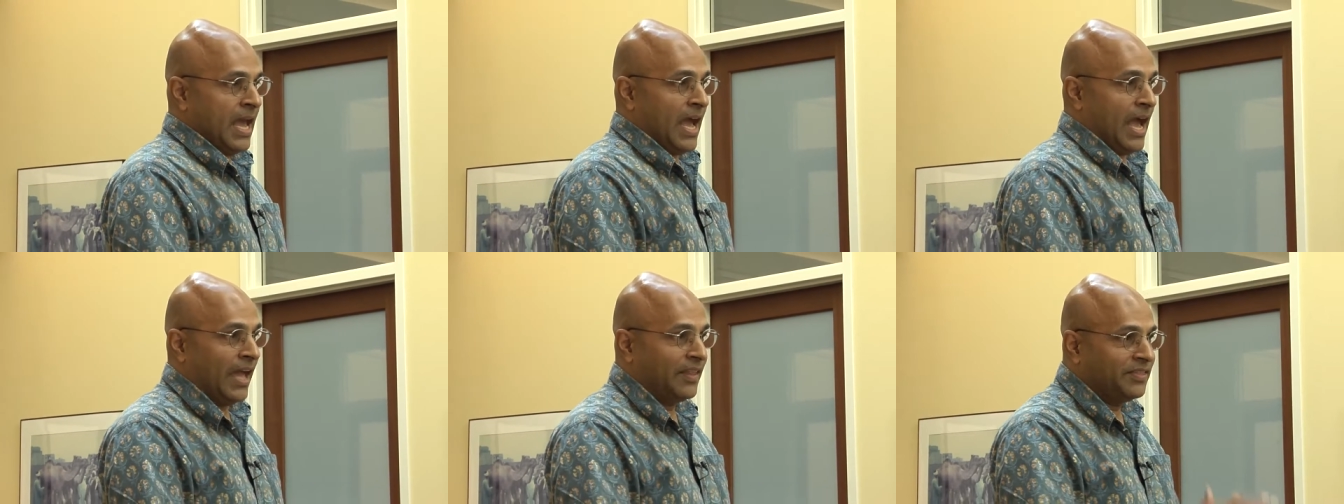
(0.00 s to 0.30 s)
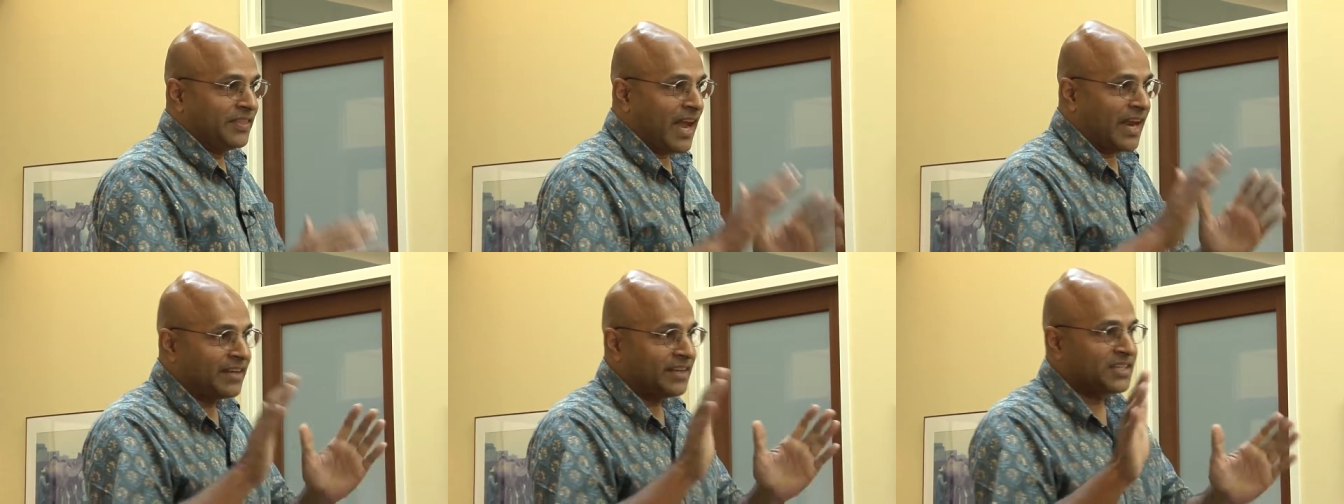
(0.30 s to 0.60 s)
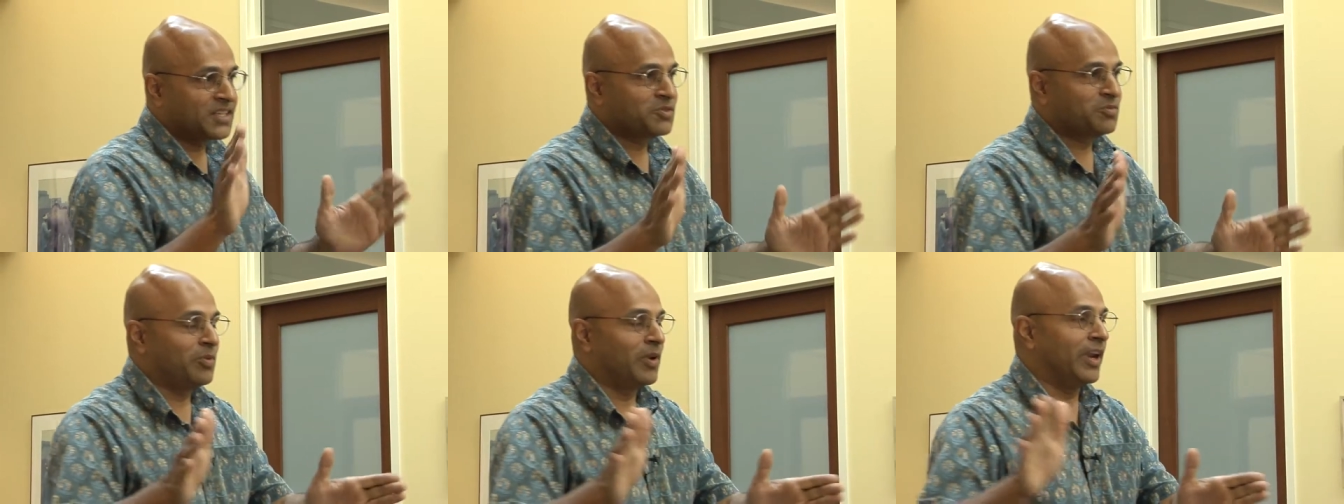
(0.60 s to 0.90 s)
And that
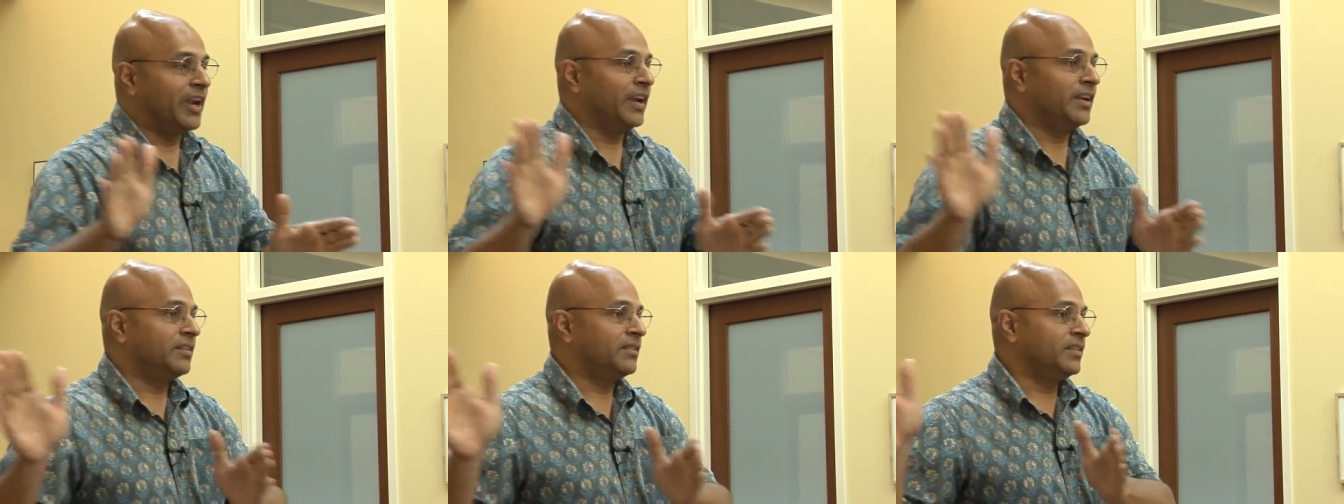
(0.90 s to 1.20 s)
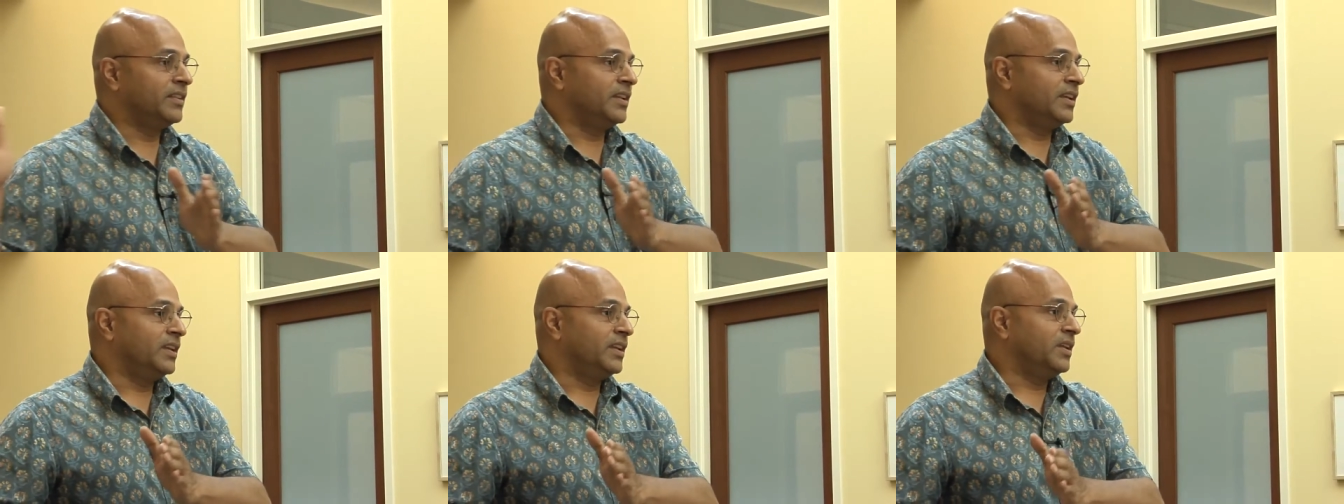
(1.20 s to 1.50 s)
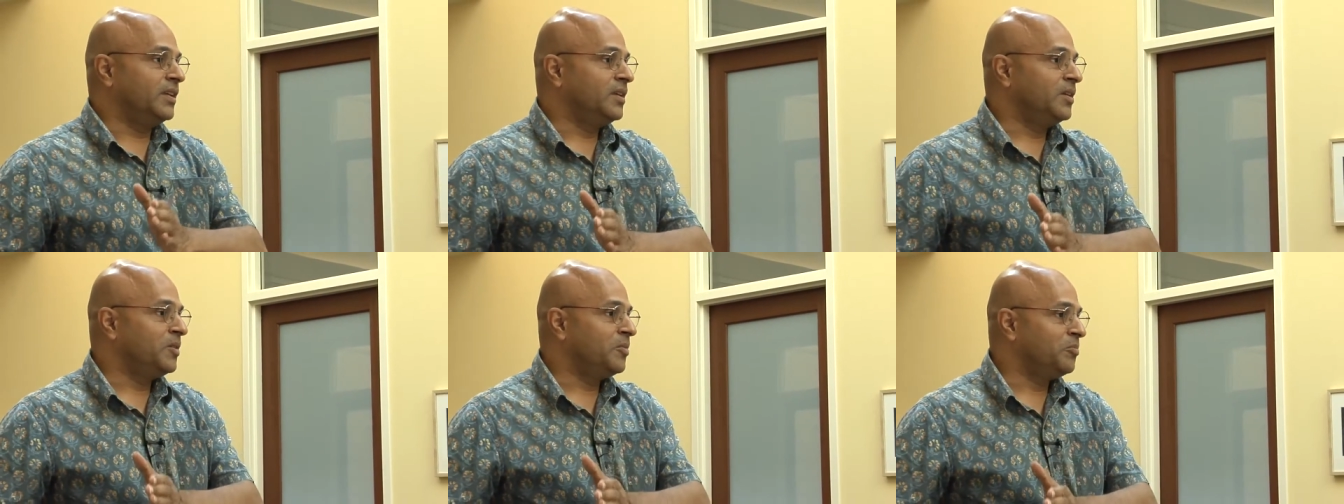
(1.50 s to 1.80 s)
explained
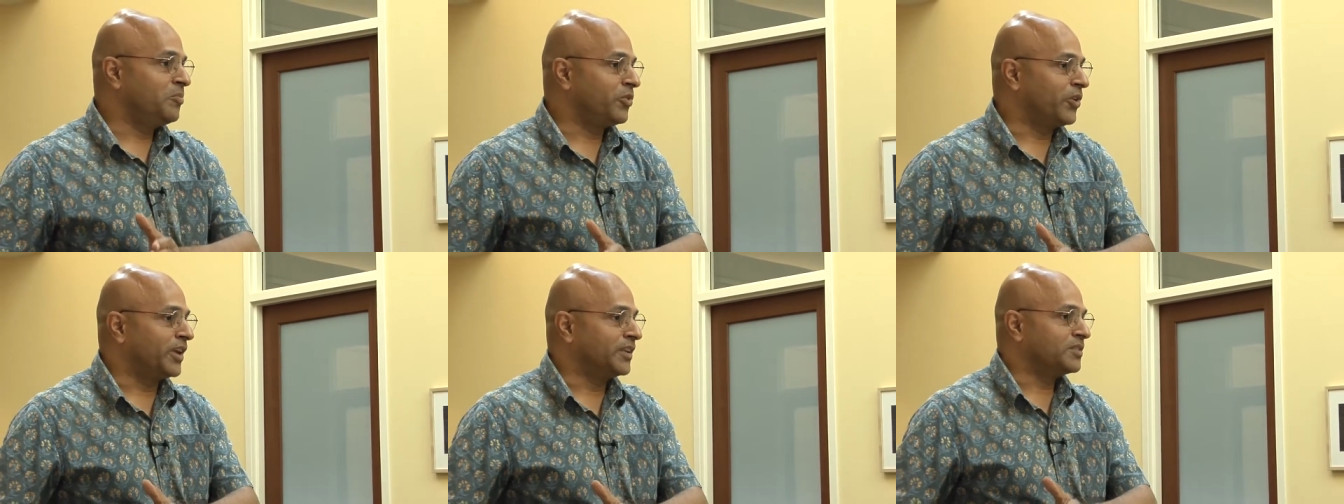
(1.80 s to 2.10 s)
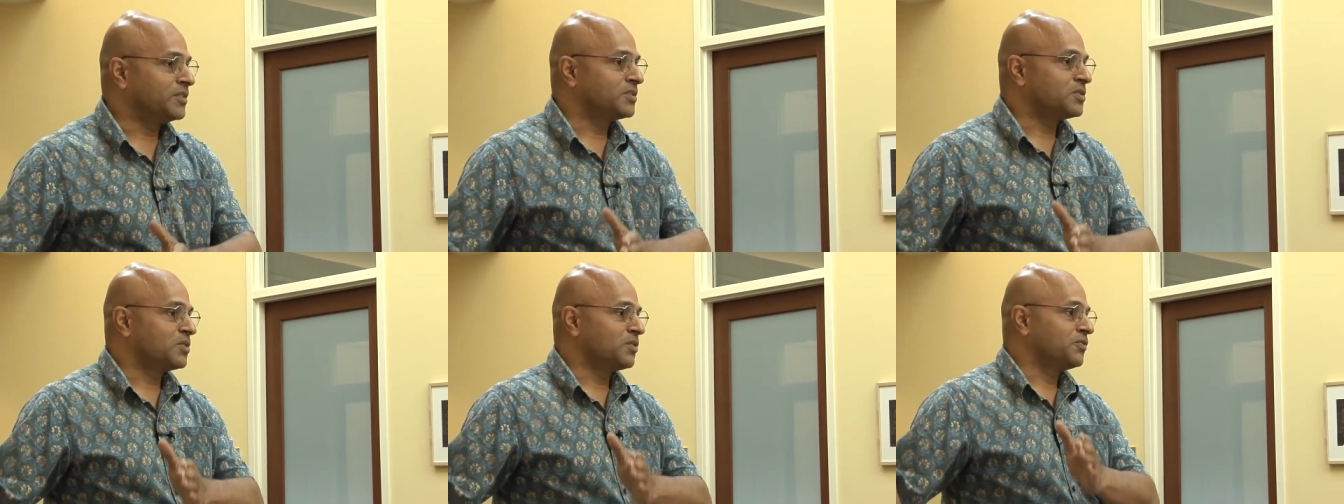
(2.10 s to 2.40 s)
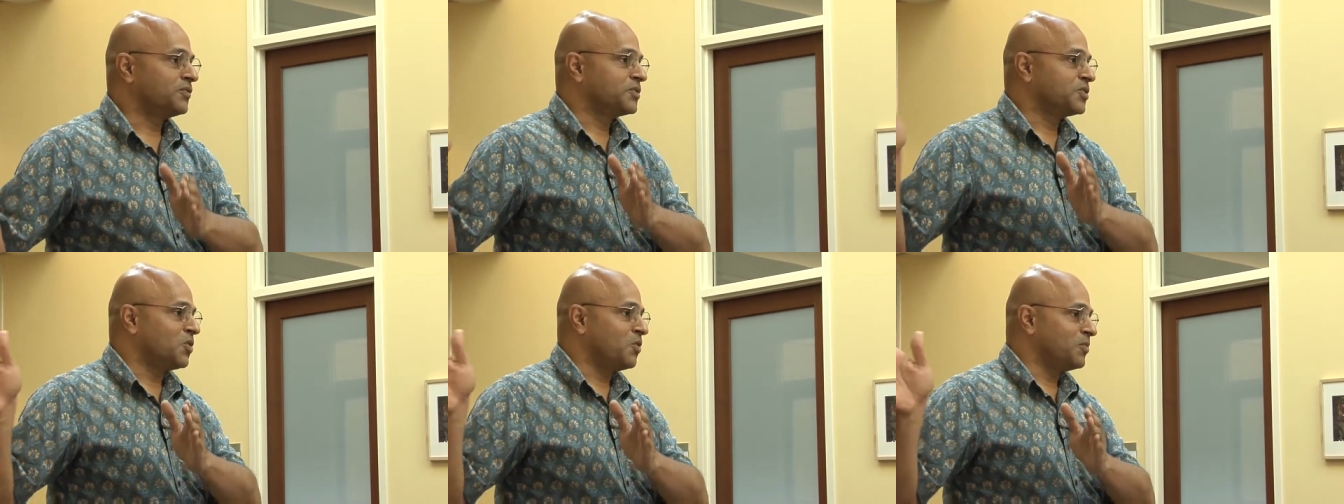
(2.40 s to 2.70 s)
the presence
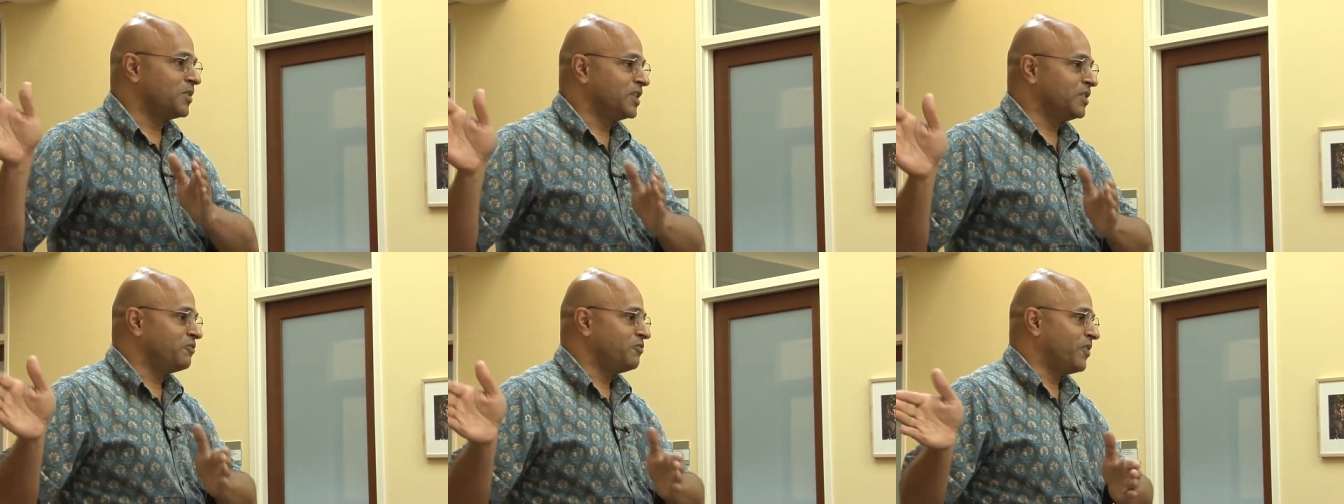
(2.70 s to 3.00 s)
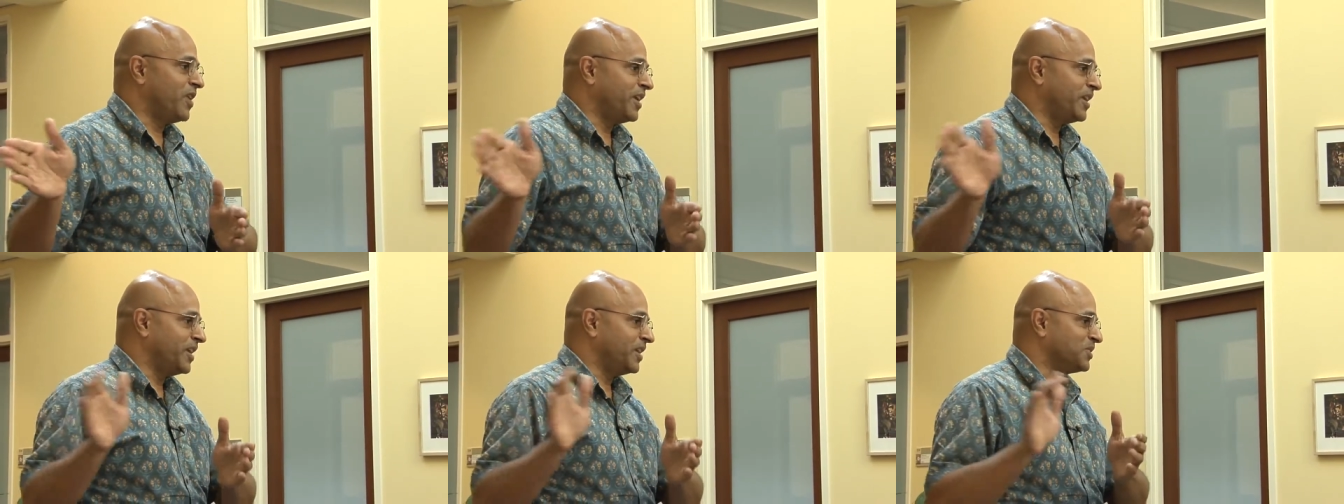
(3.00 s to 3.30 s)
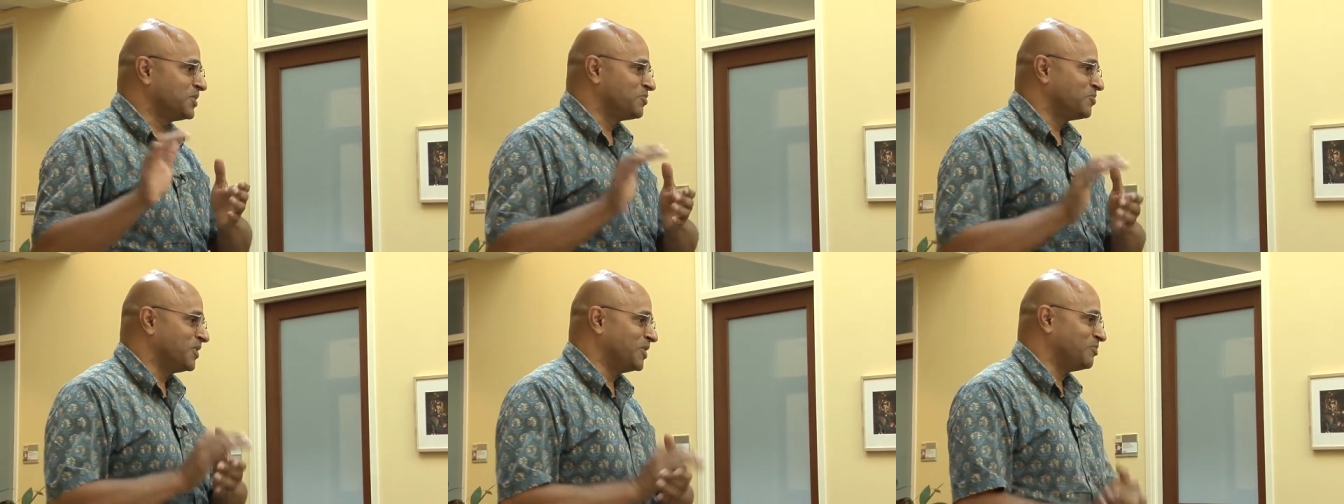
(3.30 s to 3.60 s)
of so many
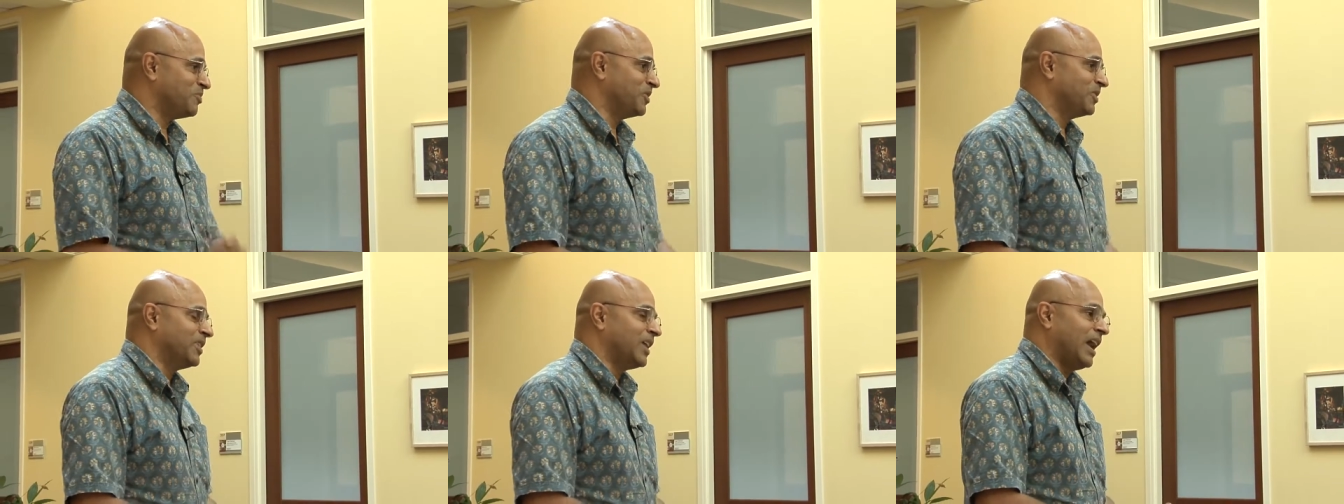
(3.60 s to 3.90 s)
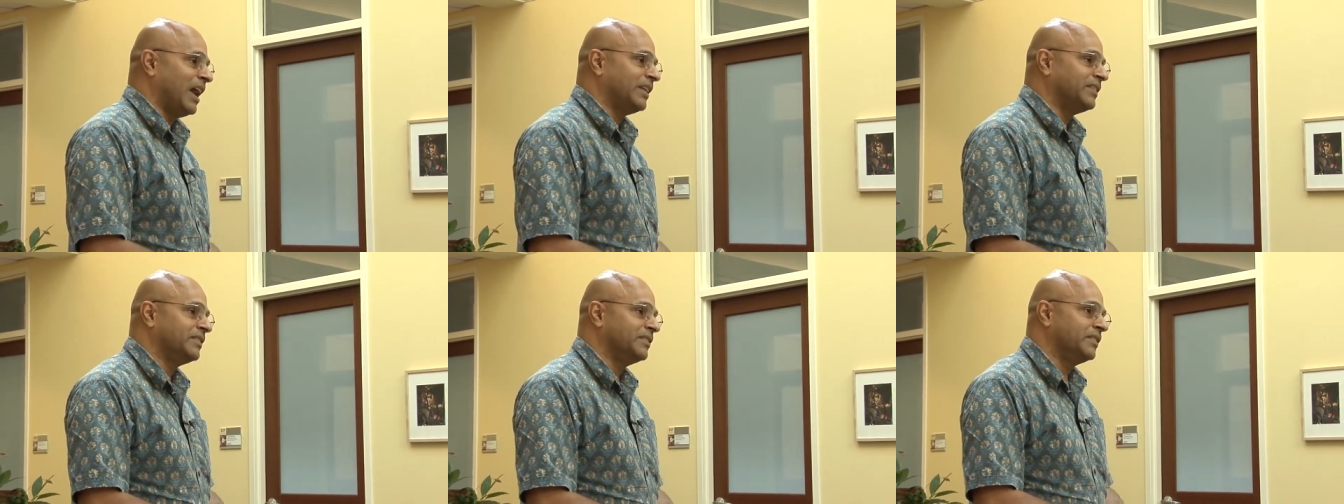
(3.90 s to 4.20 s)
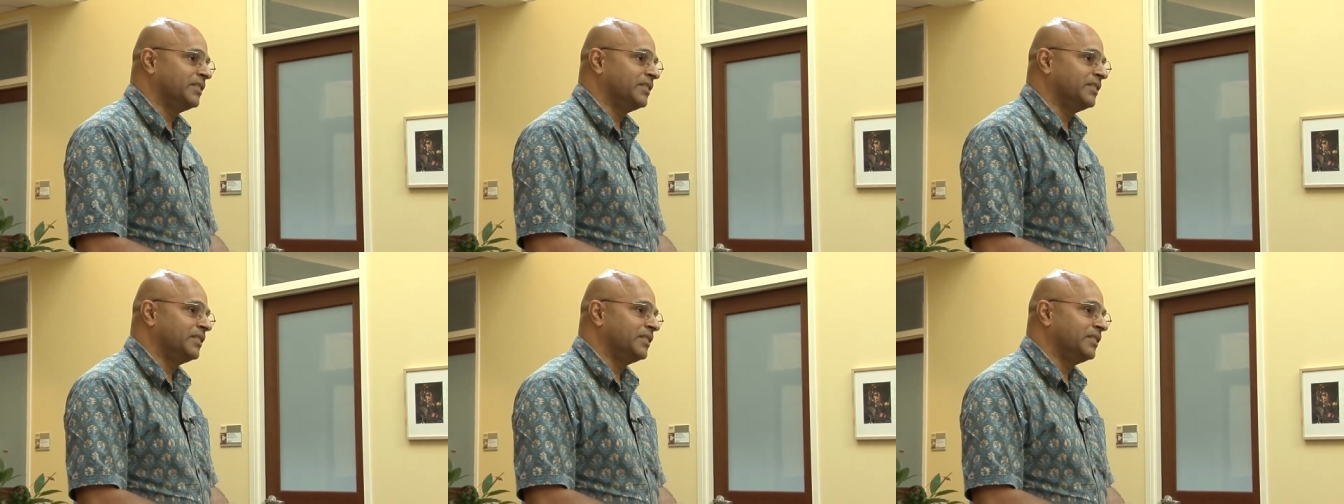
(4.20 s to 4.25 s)
finance people at